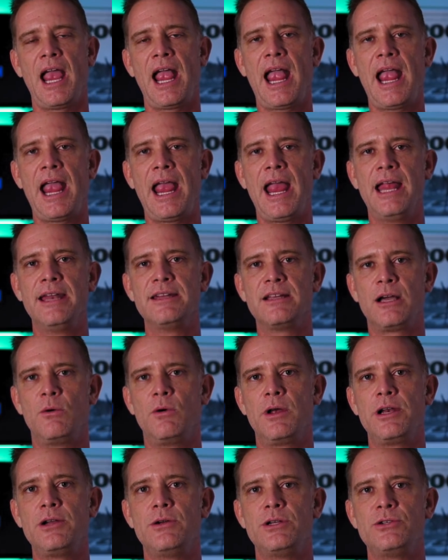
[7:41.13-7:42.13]
And I
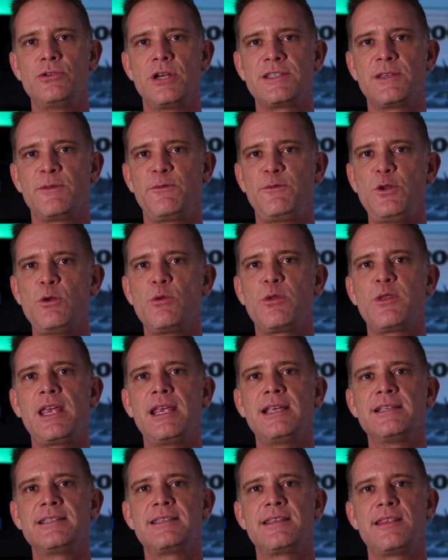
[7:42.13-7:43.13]
want to address a few
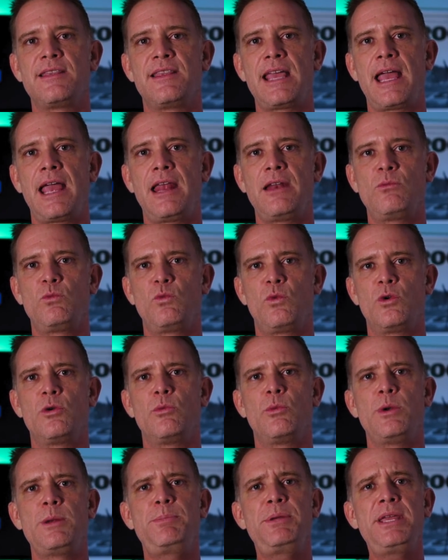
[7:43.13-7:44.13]
things that
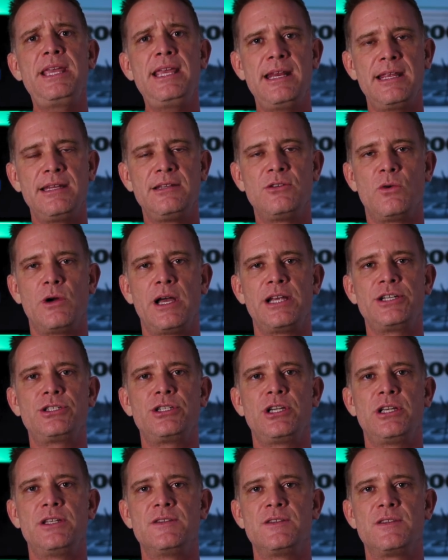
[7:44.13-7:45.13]
were repeated
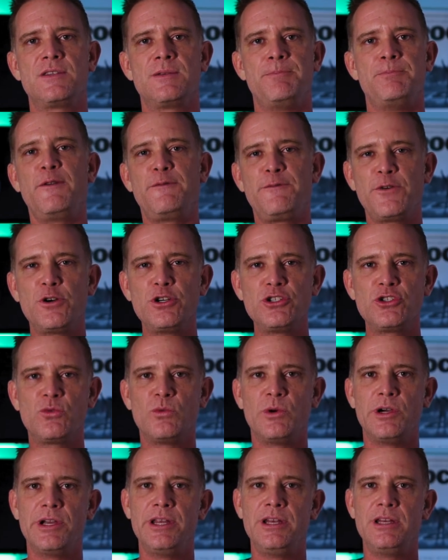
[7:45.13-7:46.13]
questions. The first
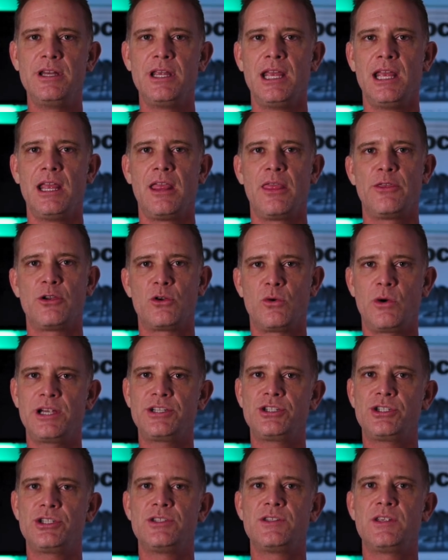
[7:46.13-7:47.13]
one, the
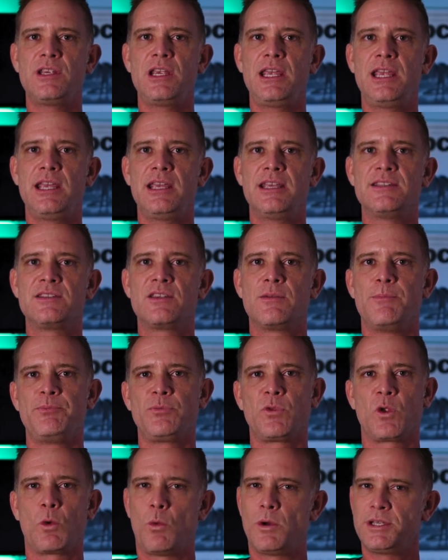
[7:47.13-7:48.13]
question is,
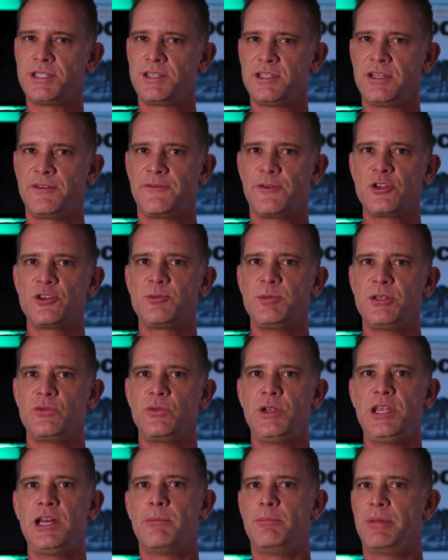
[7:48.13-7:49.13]
what's the difference
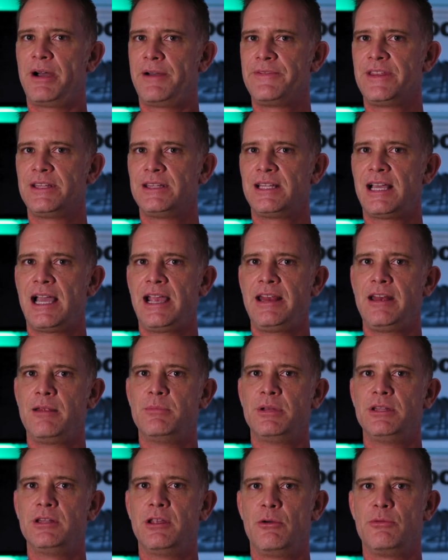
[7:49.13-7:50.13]
between above the line
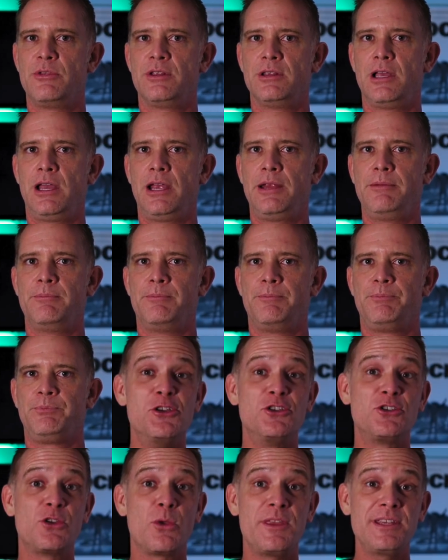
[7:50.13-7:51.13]
and below the line?
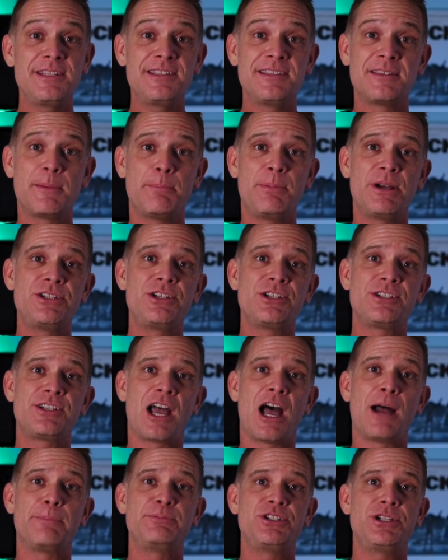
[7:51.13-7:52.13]
So this is a budget
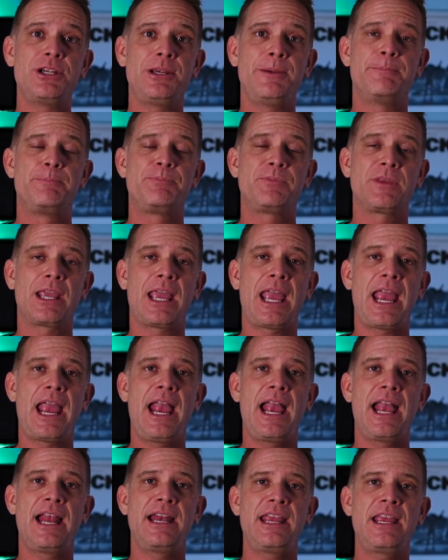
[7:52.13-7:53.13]
top sheet,
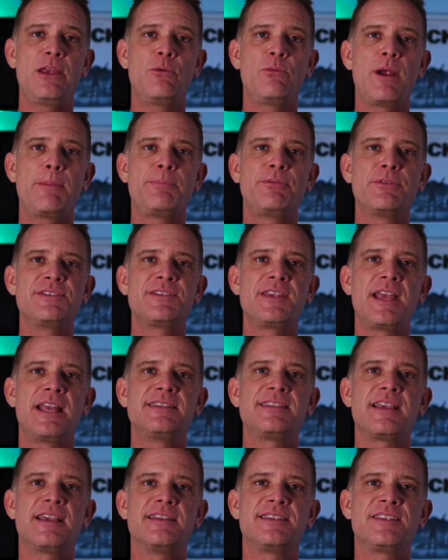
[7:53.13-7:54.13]
and it
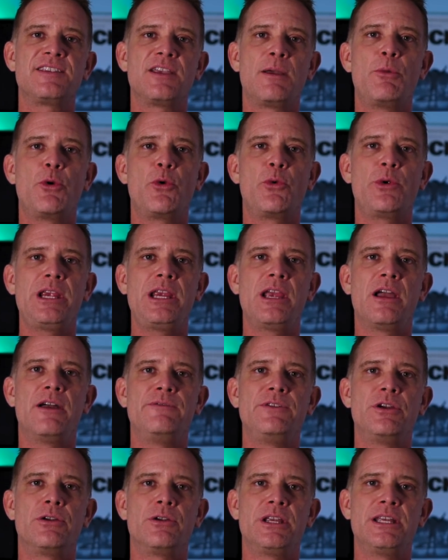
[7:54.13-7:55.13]
represents a summary
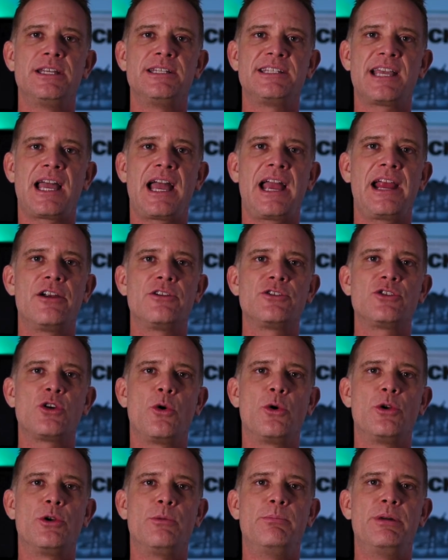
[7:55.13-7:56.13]
of your entire
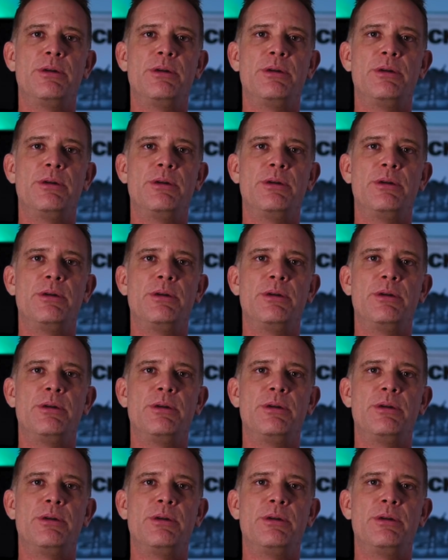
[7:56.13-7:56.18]
total